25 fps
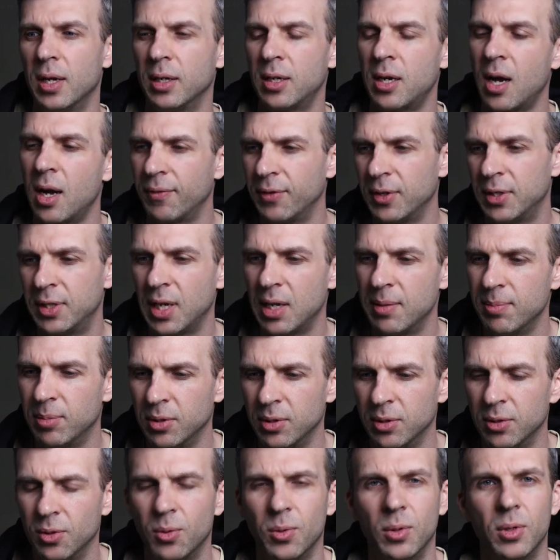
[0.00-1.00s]
coffee
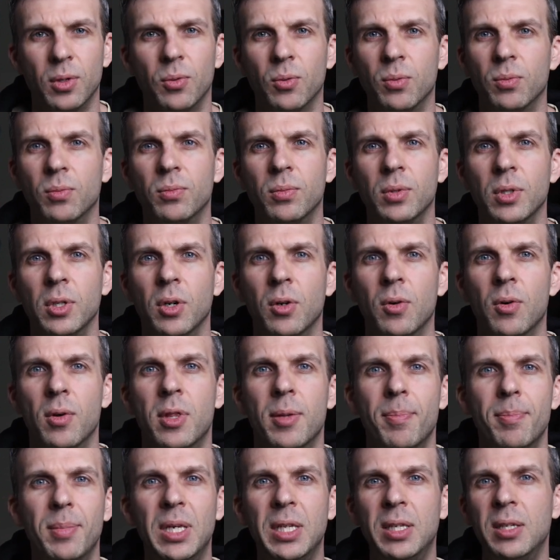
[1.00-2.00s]
table, or
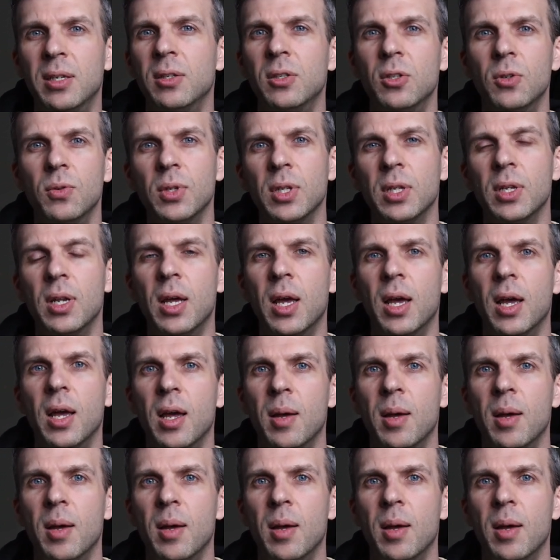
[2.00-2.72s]
the media unit,